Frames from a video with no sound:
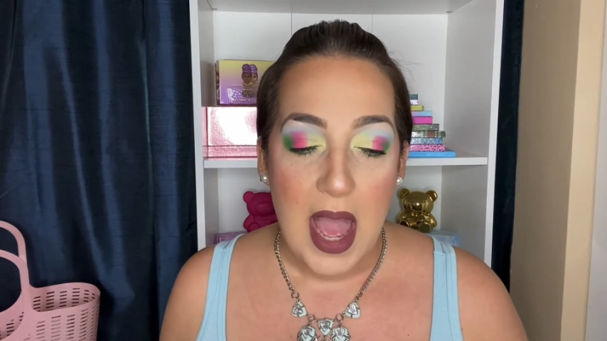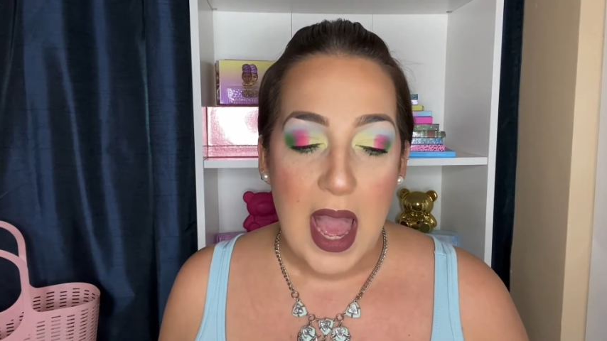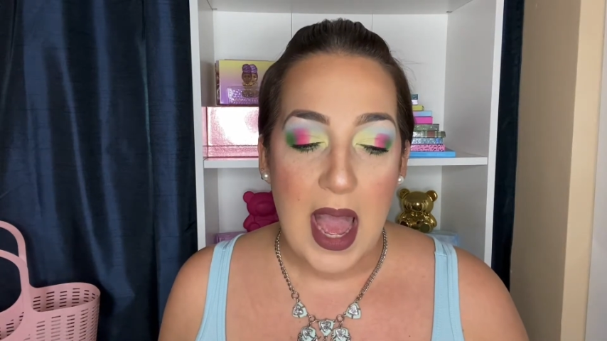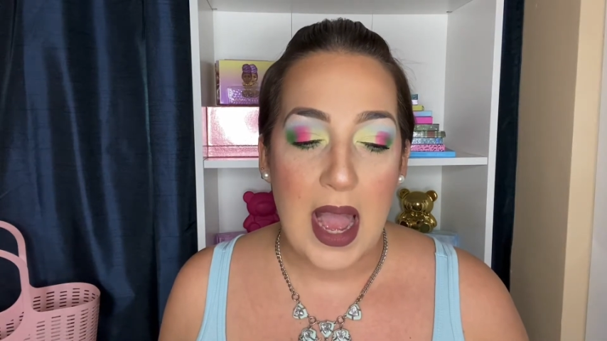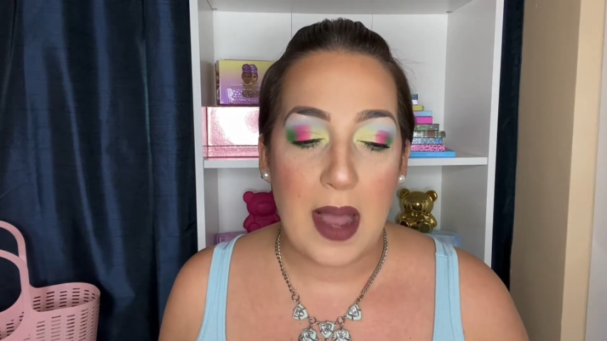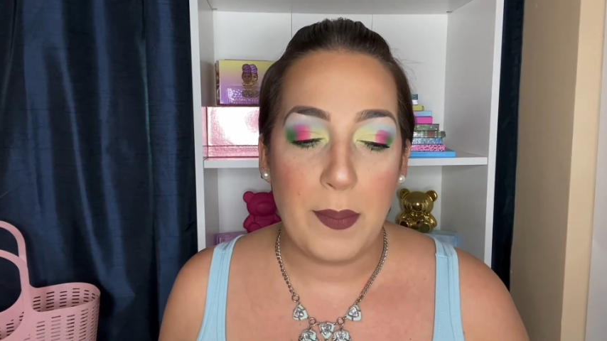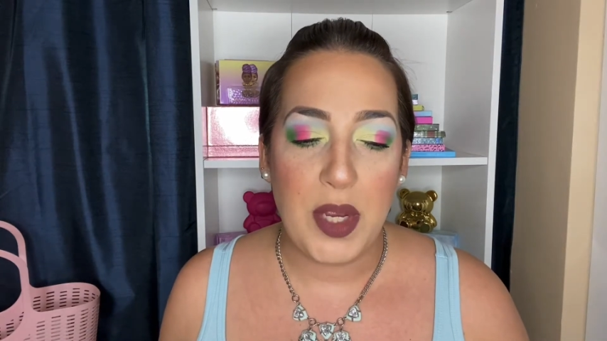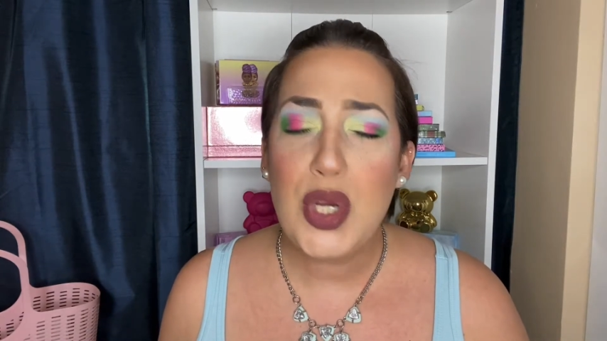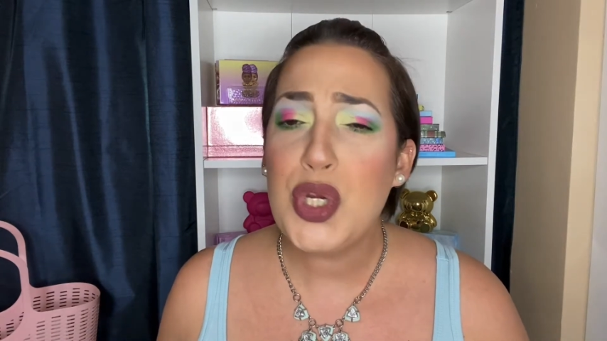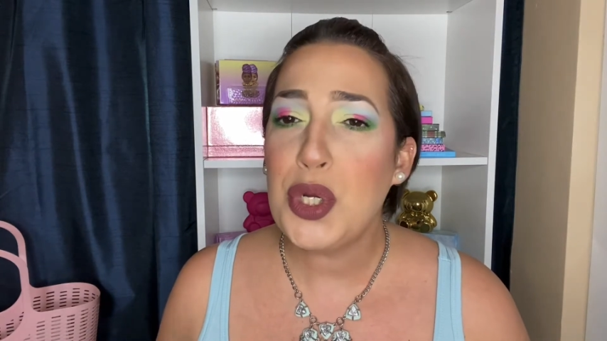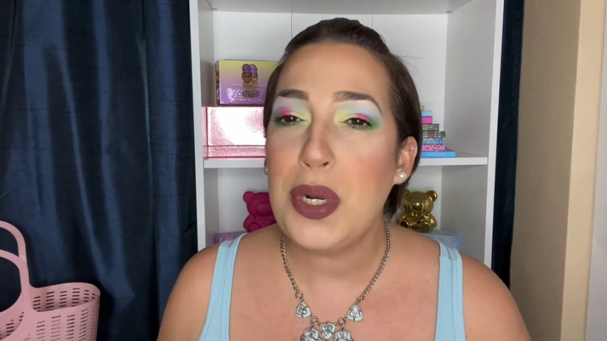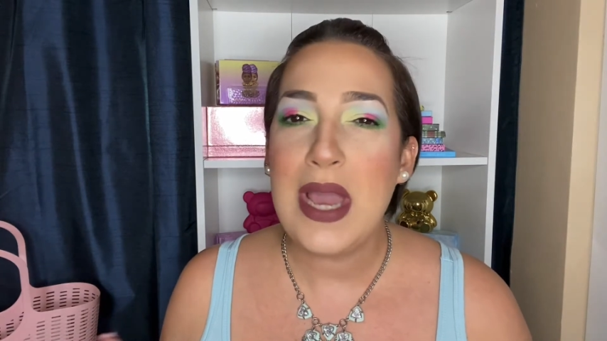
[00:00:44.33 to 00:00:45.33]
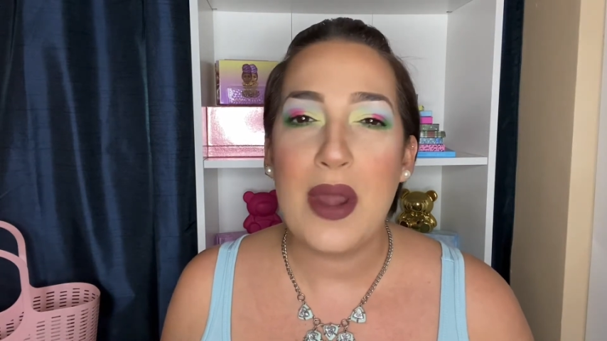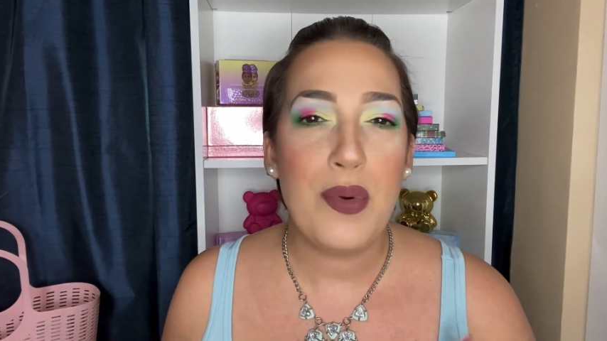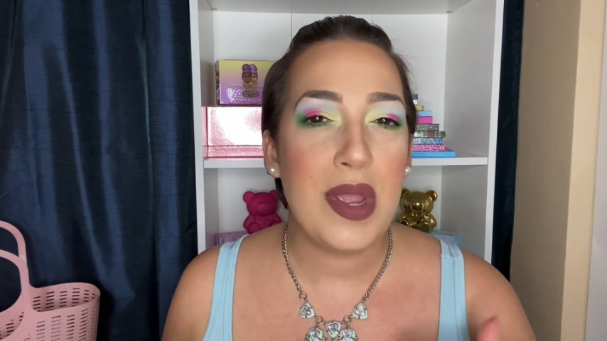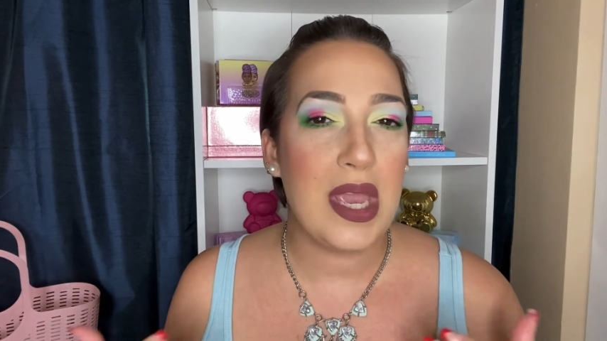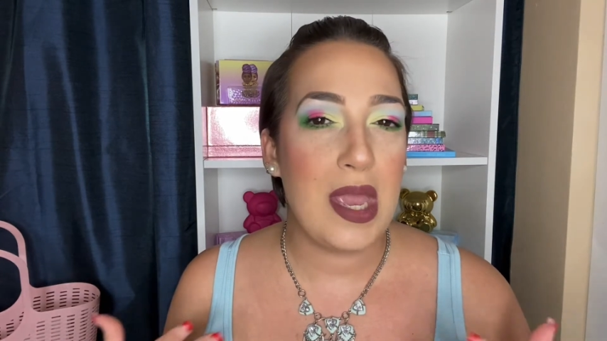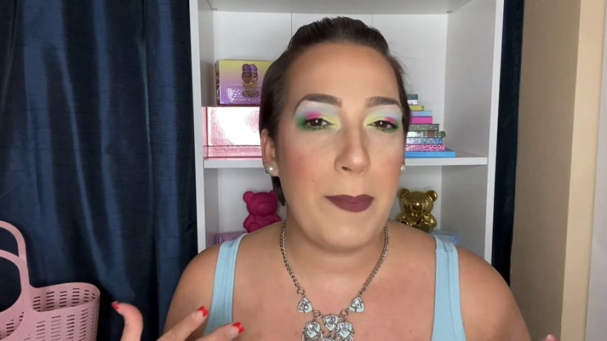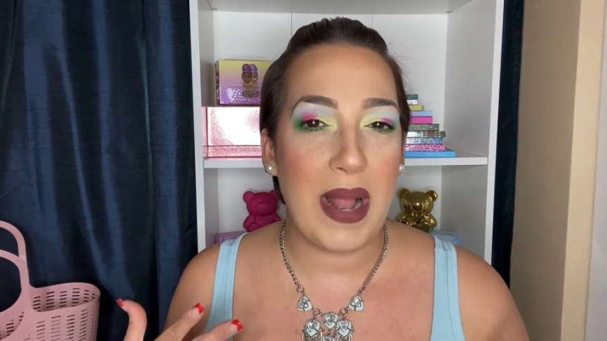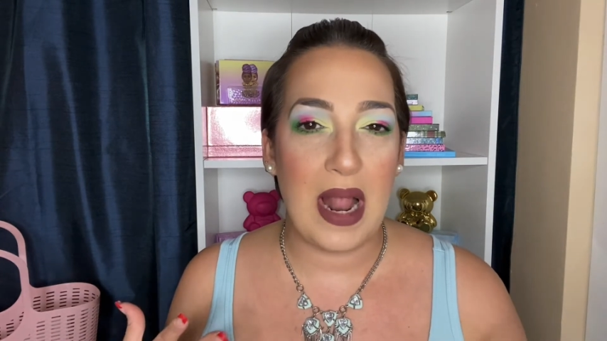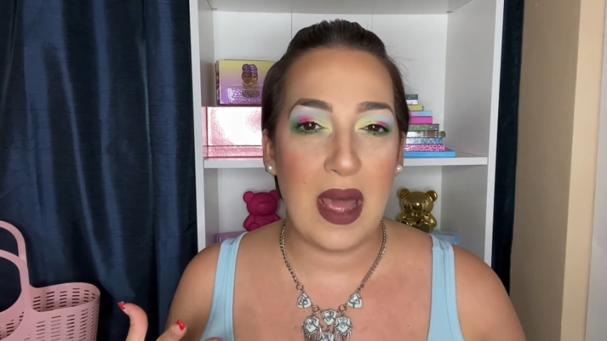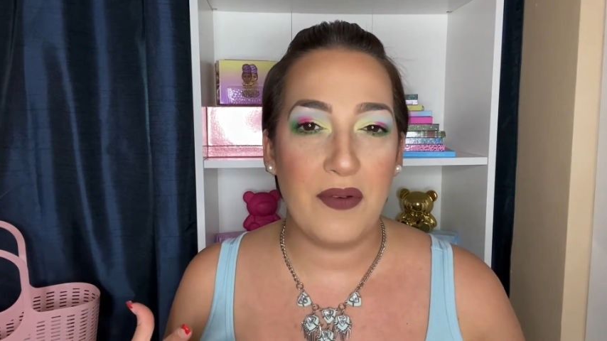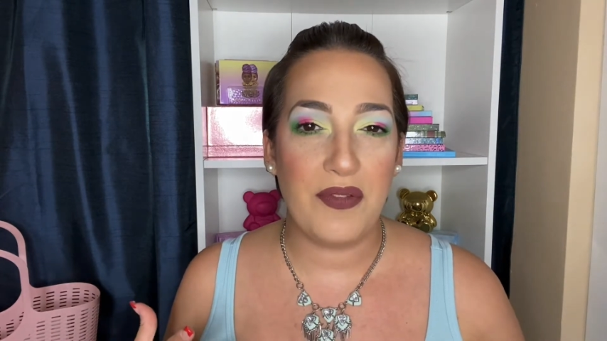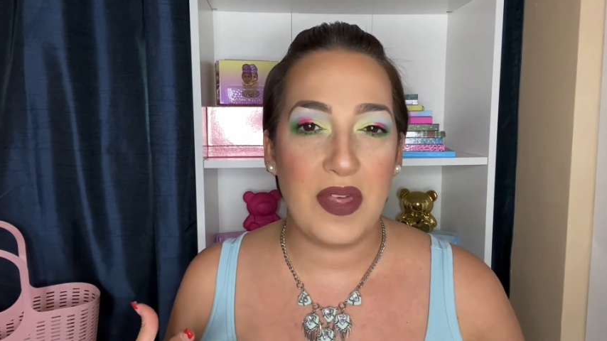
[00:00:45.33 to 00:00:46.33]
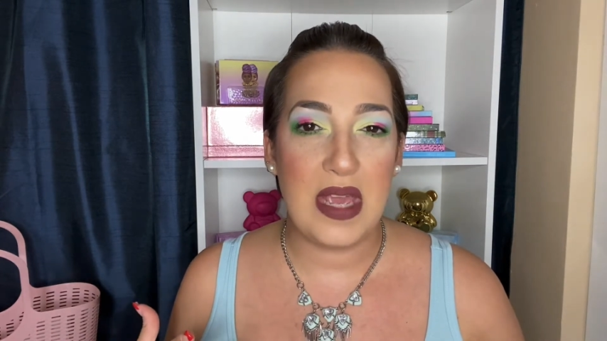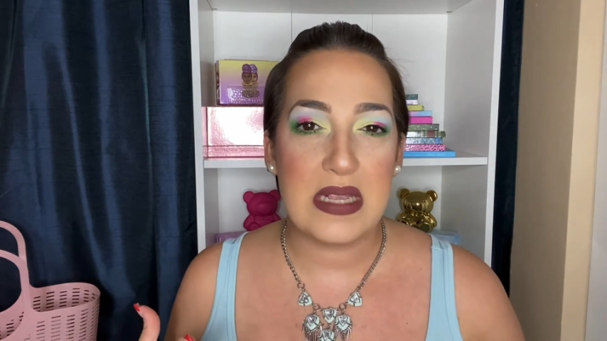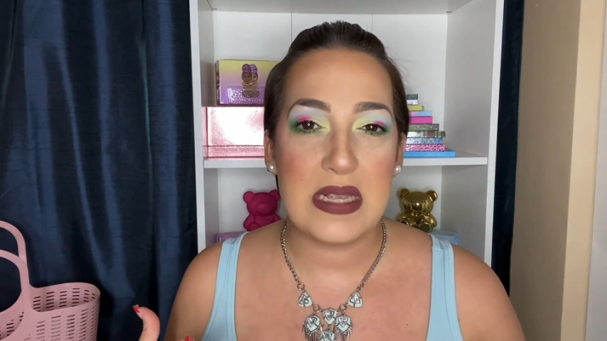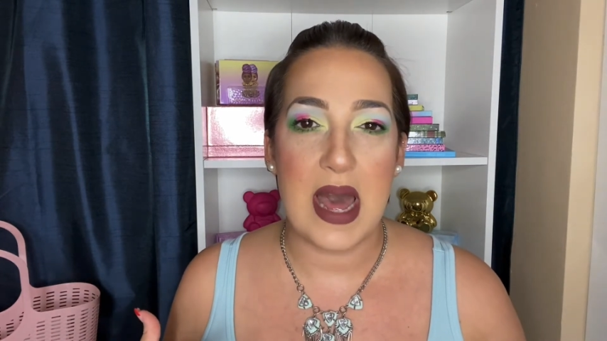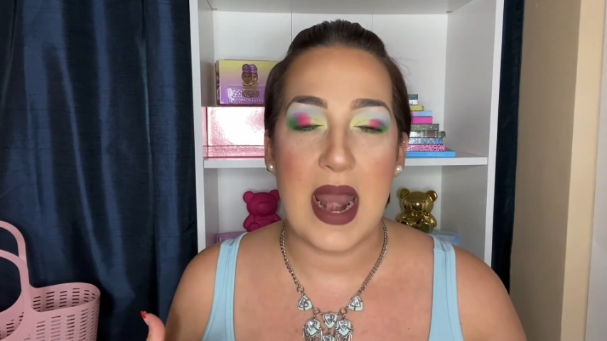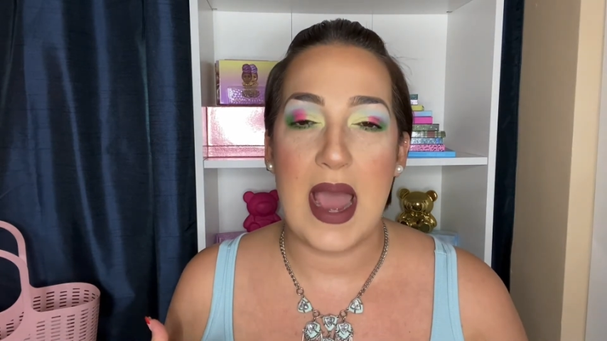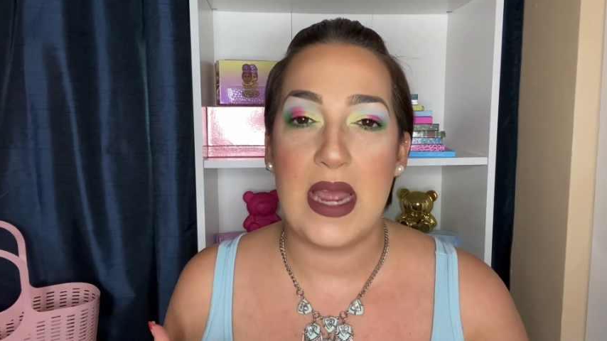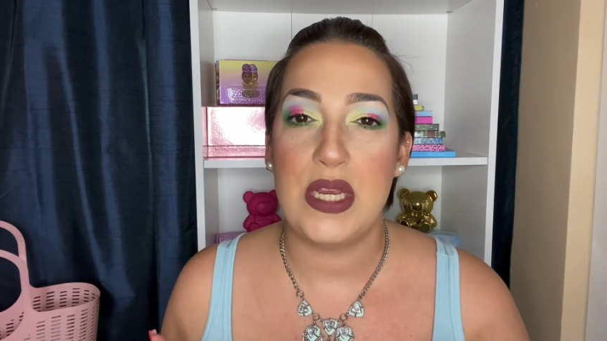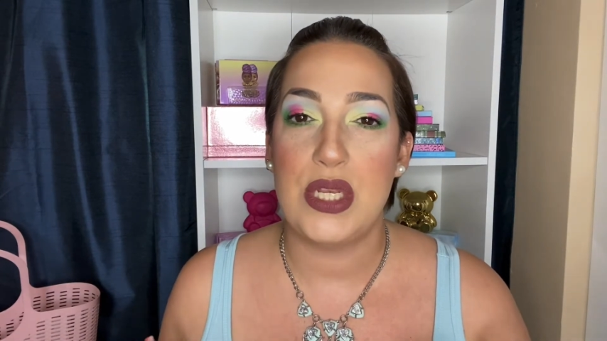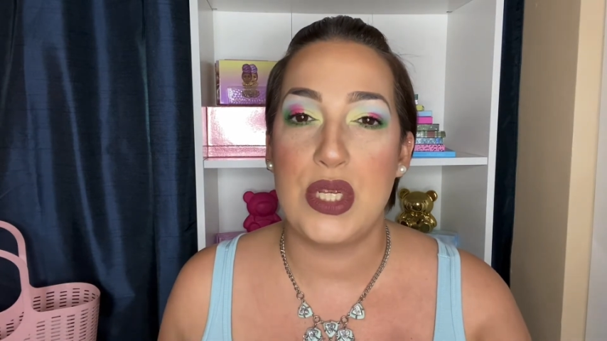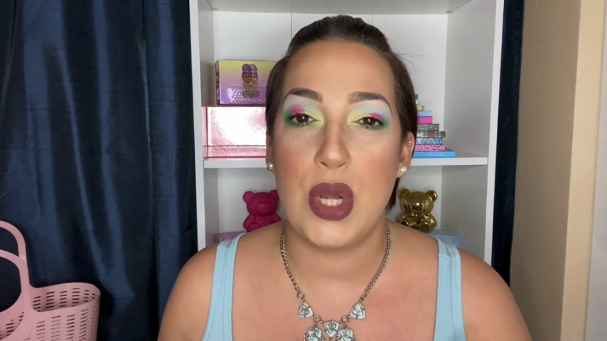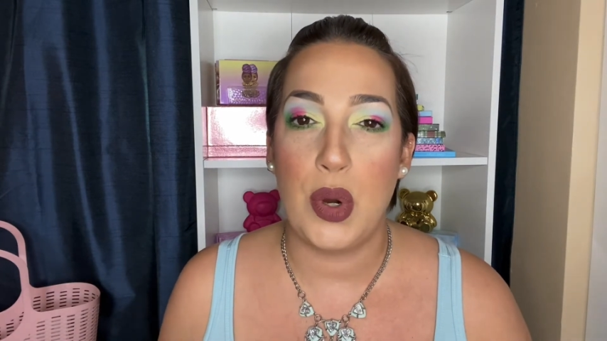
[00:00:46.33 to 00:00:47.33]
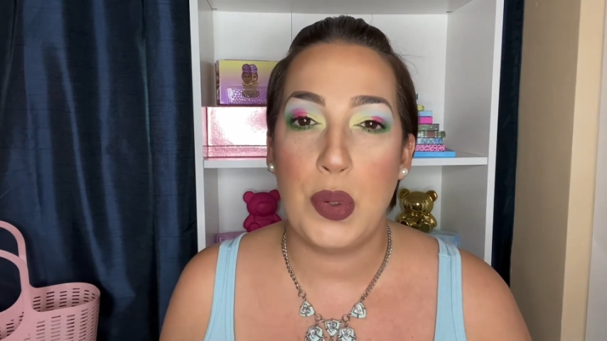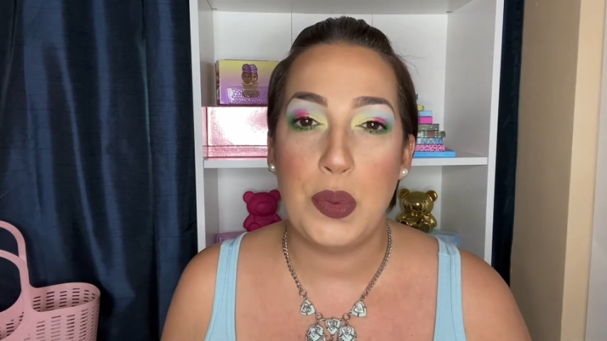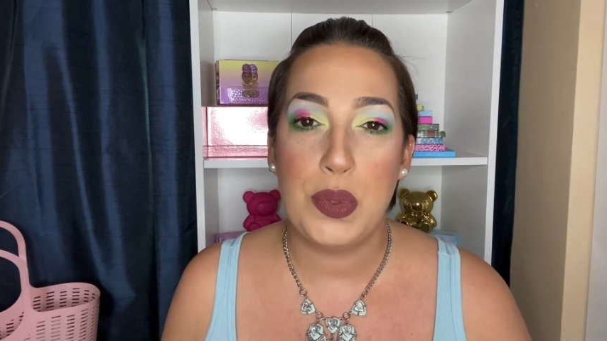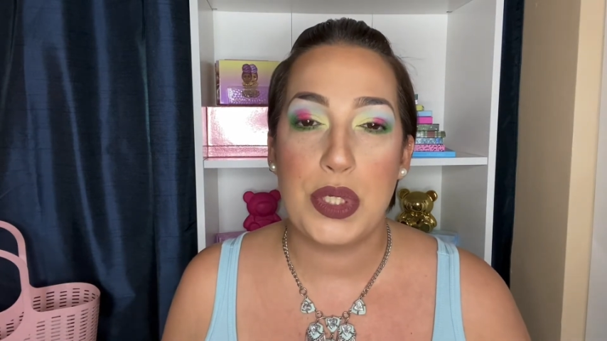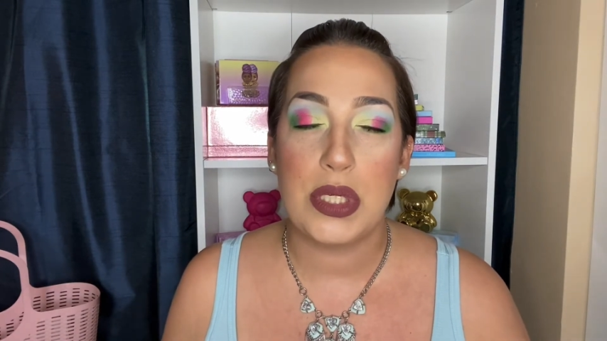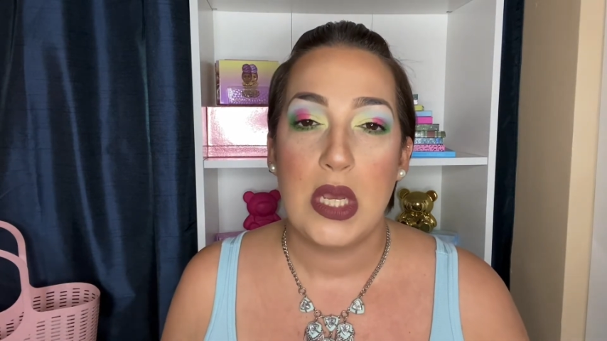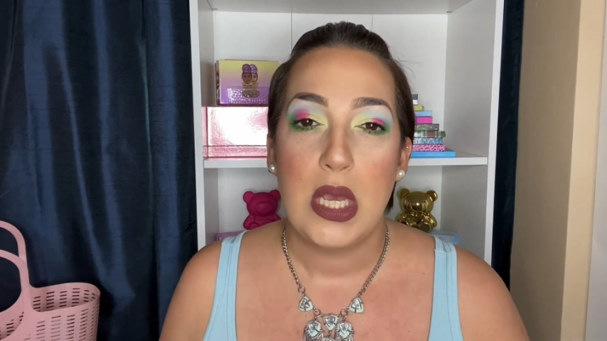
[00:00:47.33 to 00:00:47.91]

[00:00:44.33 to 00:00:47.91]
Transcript: Um, usually I don't keep a lot of things that I don't